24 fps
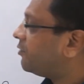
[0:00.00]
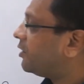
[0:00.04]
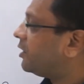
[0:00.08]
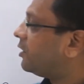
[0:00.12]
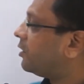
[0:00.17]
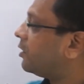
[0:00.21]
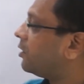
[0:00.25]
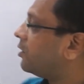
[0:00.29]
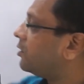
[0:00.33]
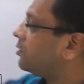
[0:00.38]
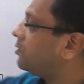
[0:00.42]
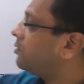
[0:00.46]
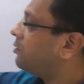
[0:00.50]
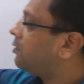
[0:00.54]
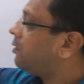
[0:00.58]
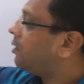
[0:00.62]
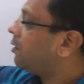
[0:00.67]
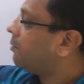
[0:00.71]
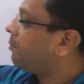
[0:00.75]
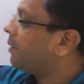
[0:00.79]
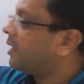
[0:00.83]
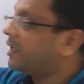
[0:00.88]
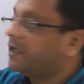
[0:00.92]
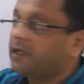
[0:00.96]
we learn
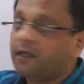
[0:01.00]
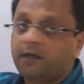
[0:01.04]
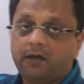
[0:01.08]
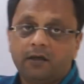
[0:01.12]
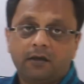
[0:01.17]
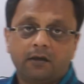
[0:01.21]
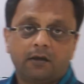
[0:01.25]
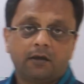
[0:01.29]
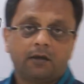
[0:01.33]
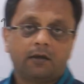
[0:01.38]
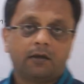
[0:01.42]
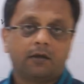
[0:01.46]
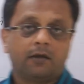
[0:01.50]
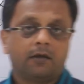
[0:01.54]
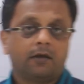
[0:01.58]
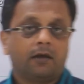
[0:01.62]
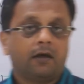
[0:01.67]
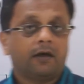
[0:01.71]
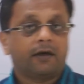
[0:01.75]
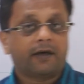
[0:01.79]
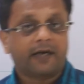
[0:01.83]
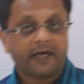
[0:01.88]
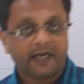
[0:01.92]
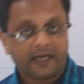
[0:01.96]
many
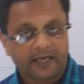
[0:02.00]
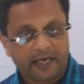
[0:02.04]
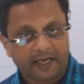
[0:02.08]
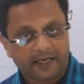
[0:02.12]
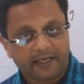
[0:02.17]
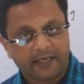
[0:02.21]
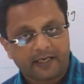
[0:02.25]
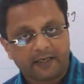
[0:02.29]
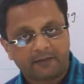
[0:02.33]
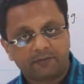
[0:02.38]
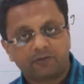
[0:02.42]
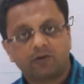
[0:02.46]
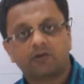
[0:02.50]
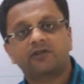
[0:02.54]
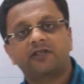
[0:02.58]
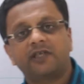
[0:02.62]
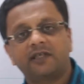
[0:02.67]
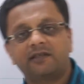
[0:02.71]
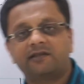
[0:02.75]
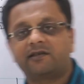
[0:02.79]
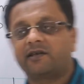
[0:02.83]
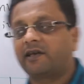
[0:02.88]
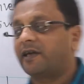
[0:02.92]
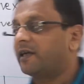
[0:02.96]
ray diagrams or
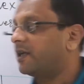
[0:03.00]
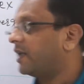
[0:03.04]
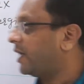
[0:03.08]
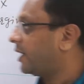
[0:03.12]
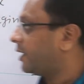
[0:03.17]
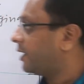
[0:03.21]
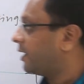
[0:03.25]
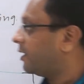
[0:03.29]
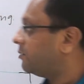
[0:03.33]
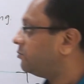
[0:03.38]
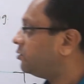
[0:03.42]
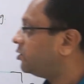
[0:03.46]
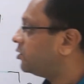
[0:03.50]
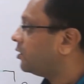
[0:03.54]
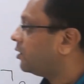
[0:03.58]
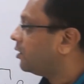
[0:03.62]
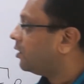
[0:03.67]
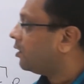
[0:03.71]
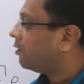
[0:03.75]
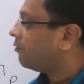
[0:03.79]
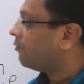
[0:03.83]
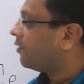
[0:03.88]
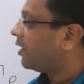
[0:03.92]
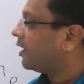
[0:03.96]
6 ray diagrams
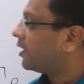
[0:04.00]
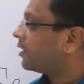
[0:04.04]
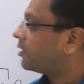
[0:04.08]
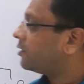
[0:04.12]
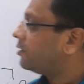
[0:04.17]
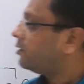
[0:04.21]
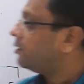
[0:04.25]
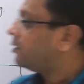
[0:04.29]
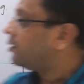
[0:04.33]
where